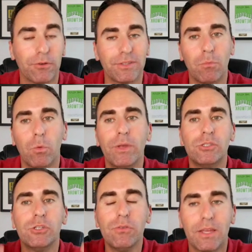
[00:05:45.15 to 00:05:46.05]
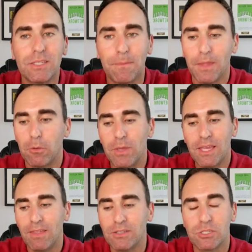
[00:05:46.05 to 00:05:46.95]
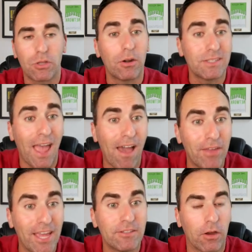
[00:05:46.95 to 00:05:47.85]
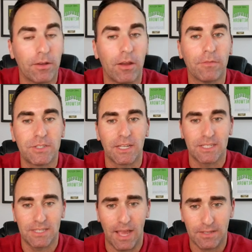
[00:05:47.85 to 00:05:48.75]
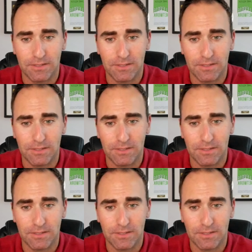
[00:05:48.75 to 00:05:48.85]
And when we do this, we can then start to have a ton of success.